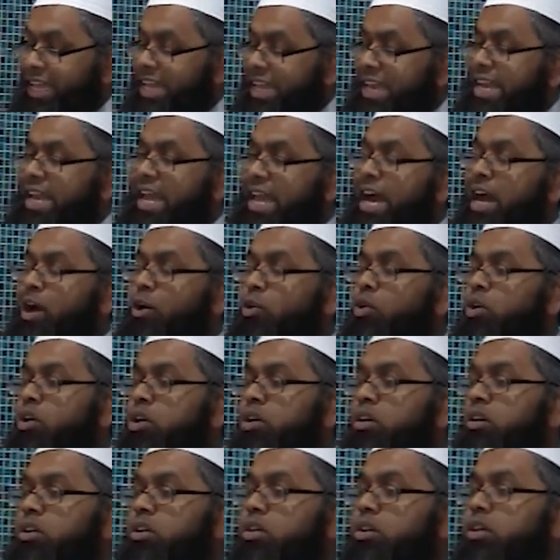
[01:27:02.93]
Now,
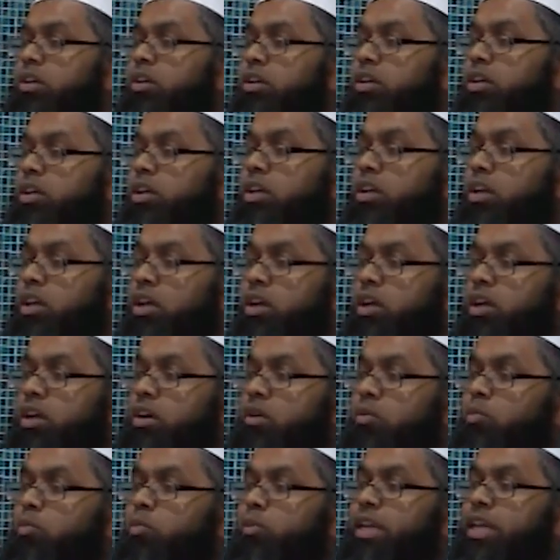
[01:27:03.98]

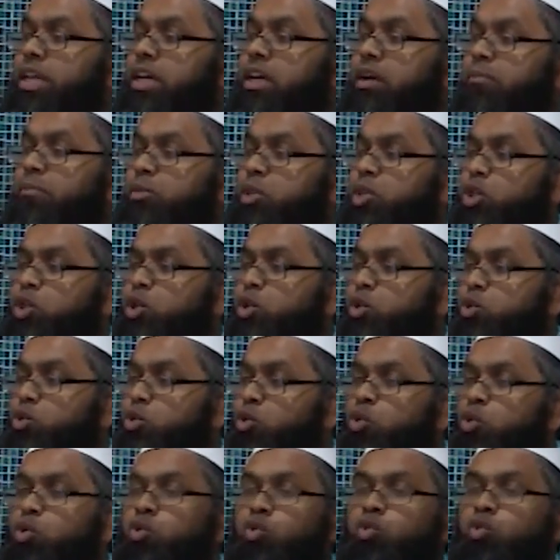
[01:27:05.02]
when it comes to
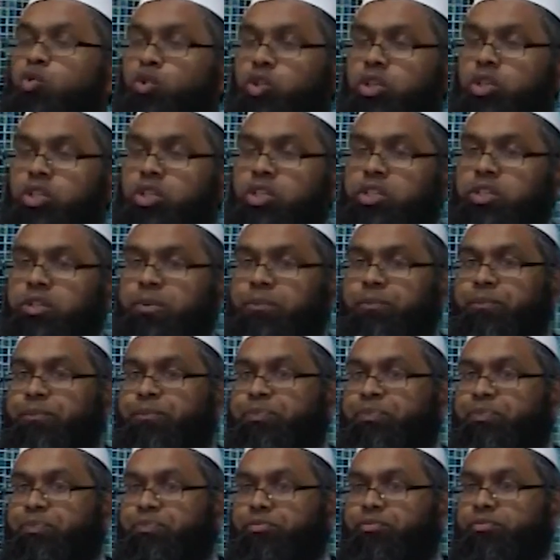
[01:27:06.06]
hukuks,
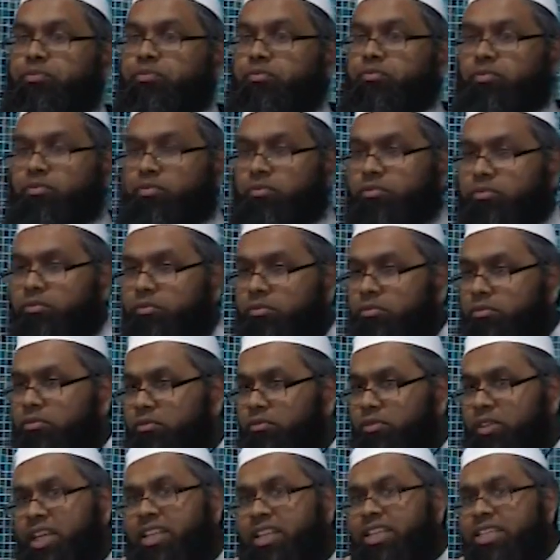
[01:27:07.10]

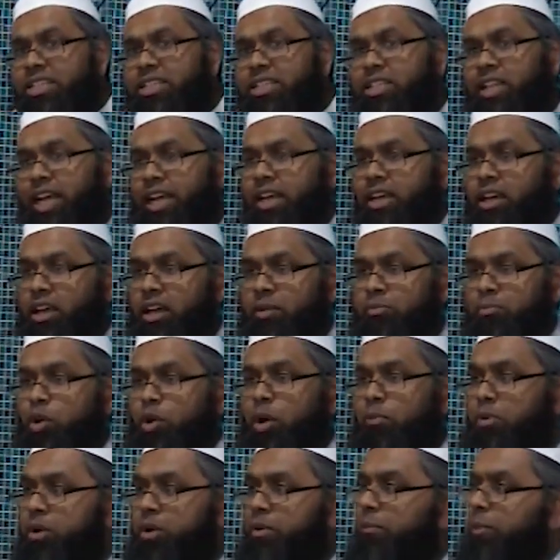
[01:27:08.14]
this is like a
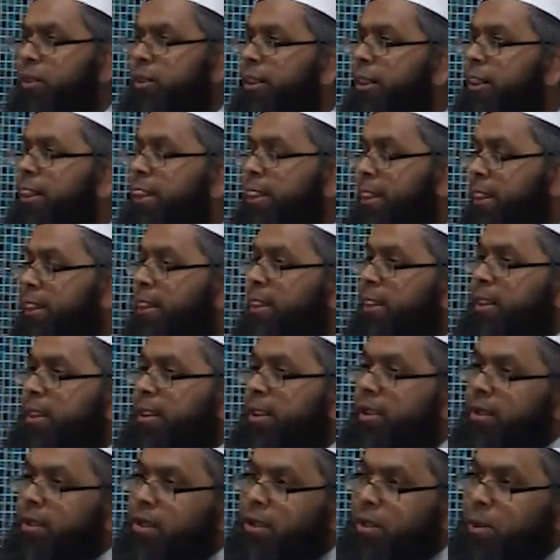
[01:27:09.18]
problem,
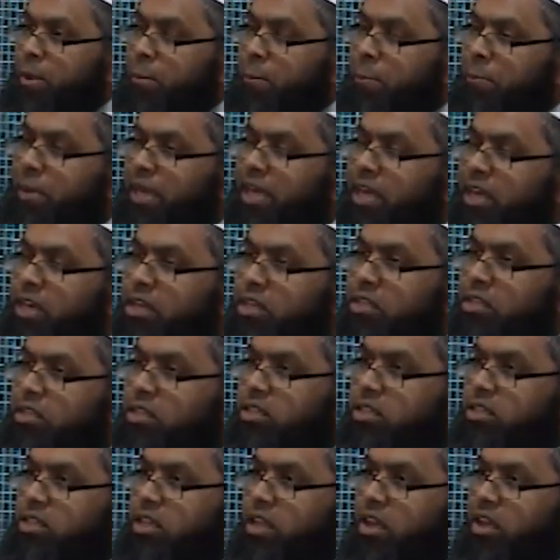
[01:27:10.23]

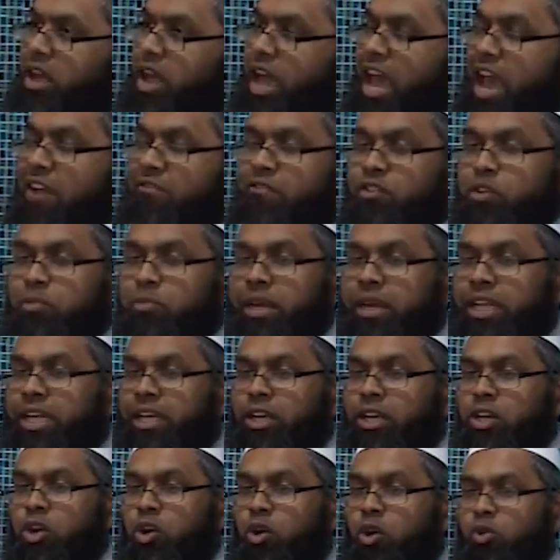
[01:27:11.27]
because
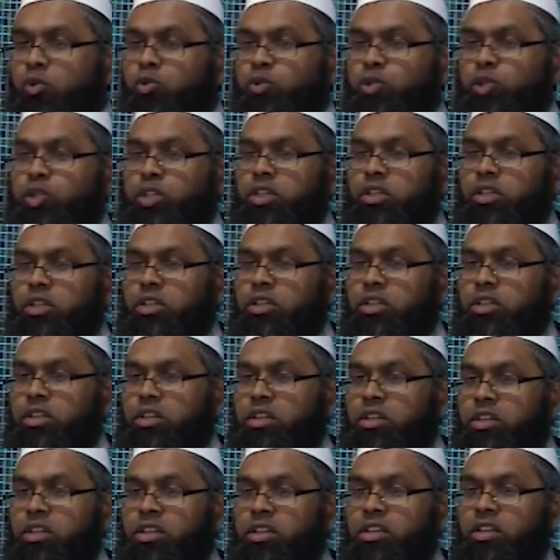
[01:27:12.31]
everybody knows
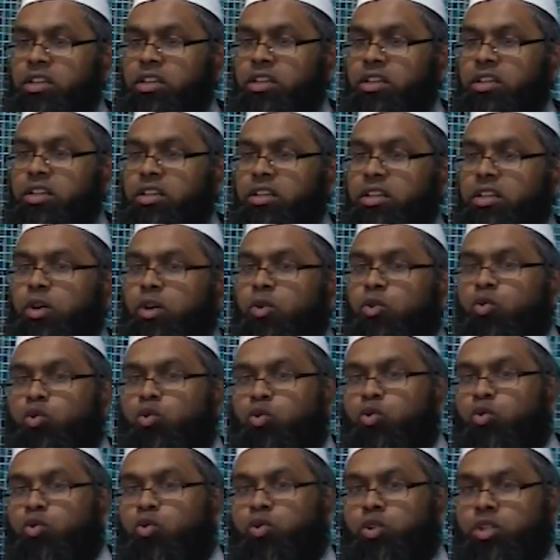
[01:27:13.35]
the
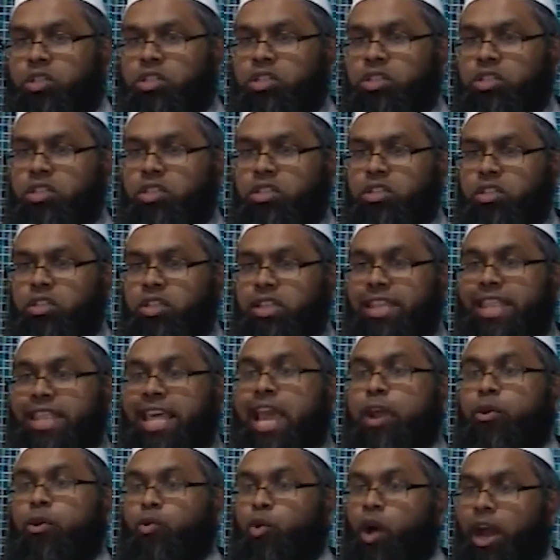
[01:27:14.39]
hukuks,
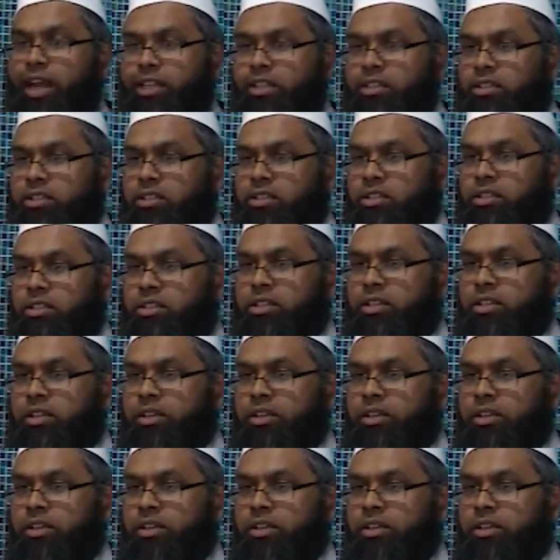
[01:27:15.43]
their rights.